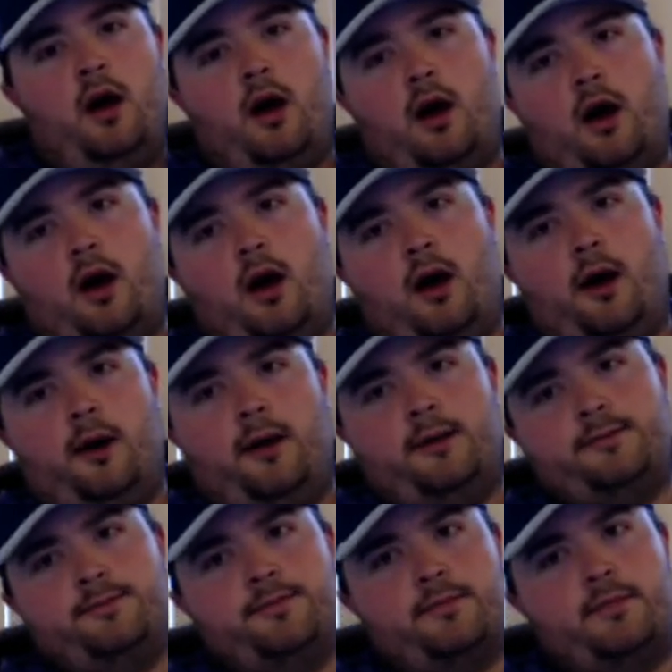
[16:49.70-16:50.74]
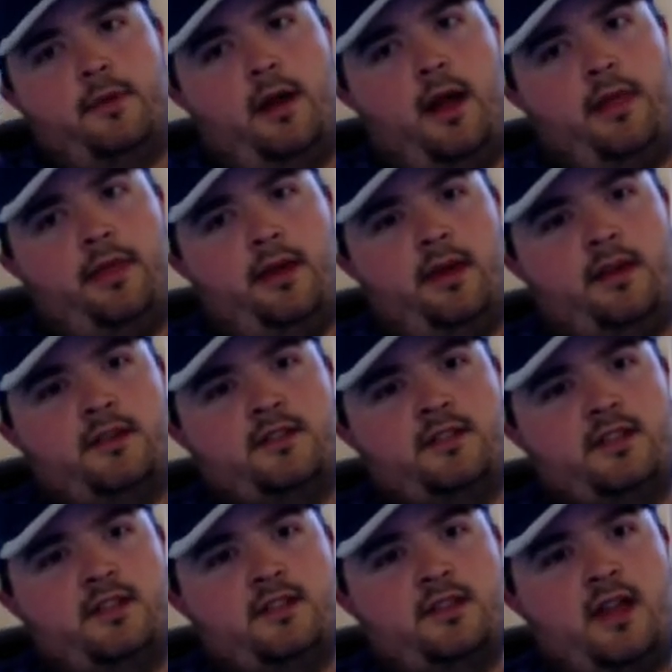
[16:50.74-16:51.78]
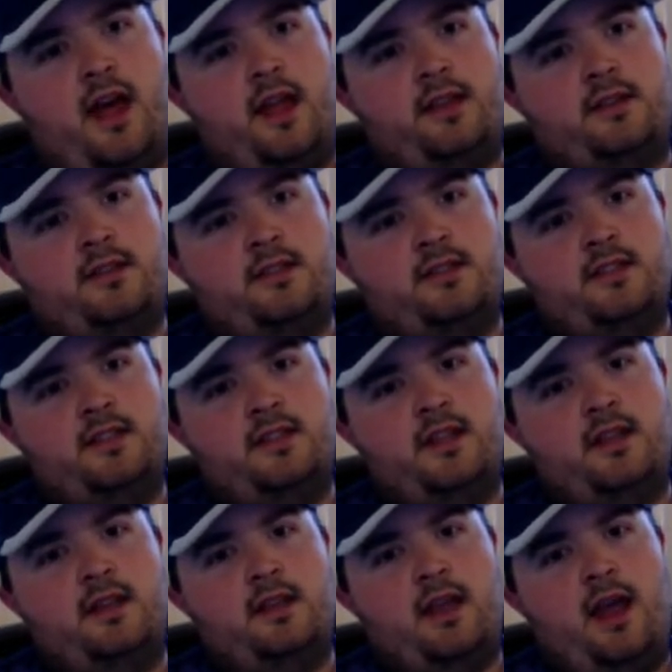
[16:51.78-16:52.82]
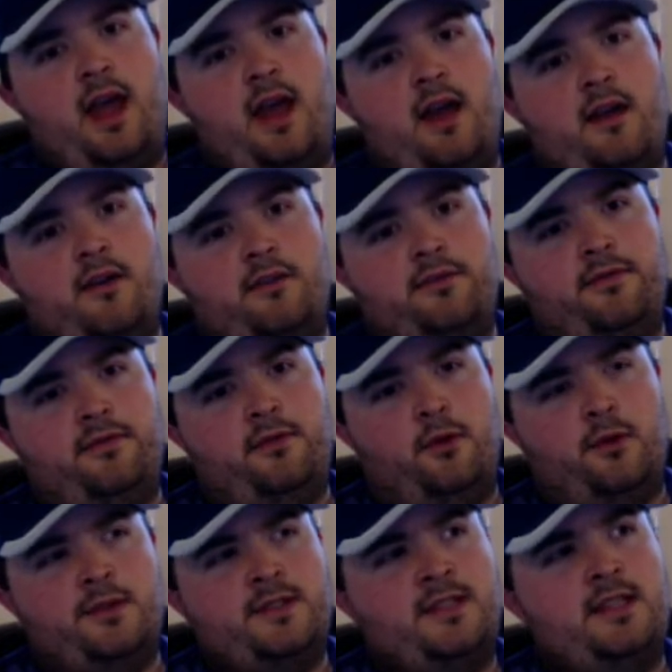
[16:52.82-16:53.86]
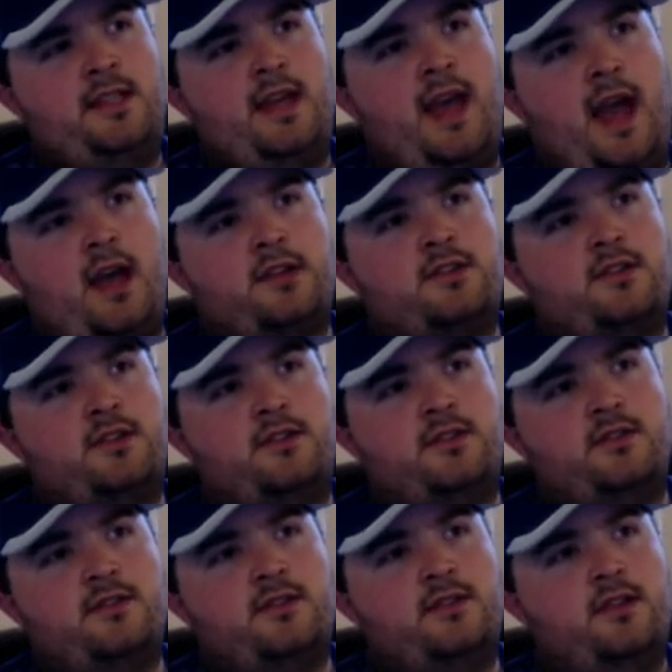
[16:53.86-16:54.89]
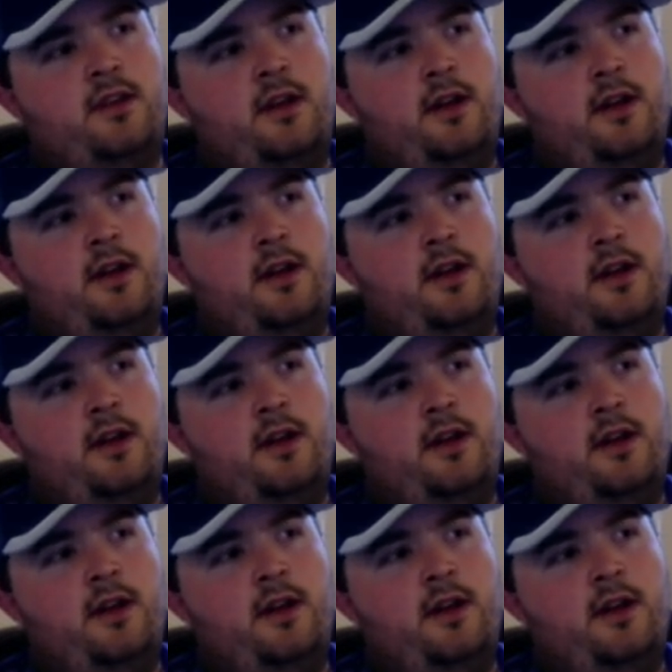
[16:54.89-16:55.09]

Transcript: I think it's just that since he didn't have or see Asters,